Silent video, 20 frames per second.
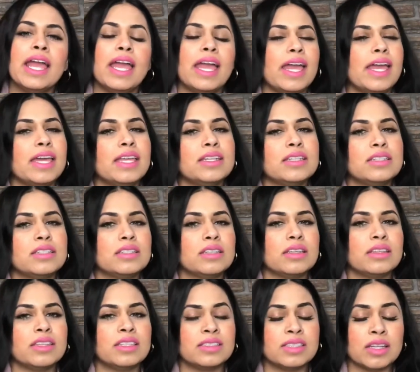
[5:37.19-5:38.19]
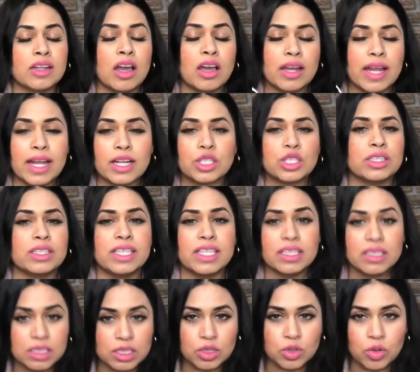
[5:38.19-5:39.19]
and it's not actually
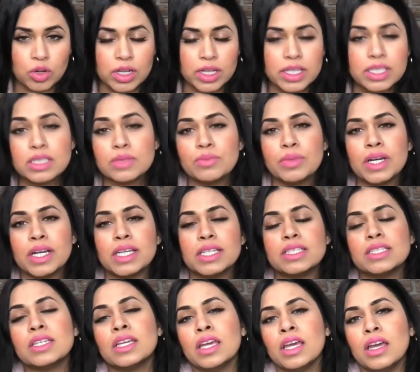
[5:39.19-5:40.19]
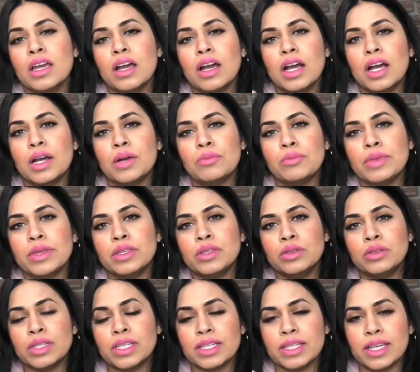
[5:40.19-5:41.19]
in stores, but um,
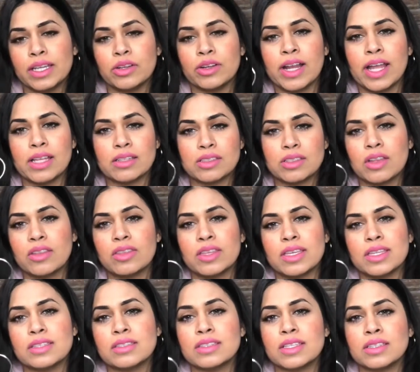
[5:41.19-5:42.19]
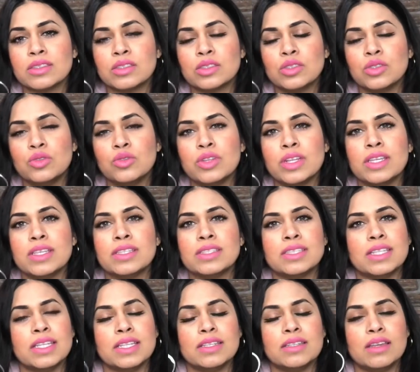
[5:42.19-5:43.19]
you can get your hands on this as soon
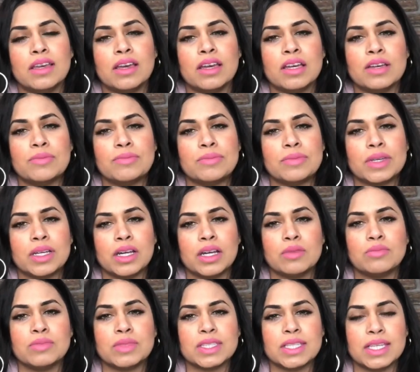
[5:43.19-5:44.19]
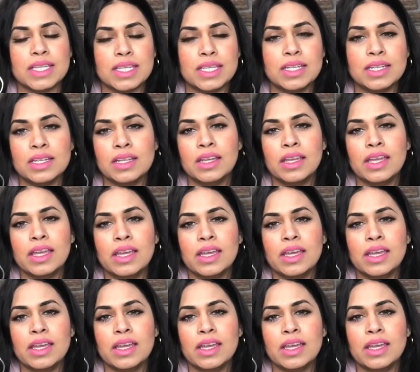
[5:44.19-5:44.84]
as it um, comes in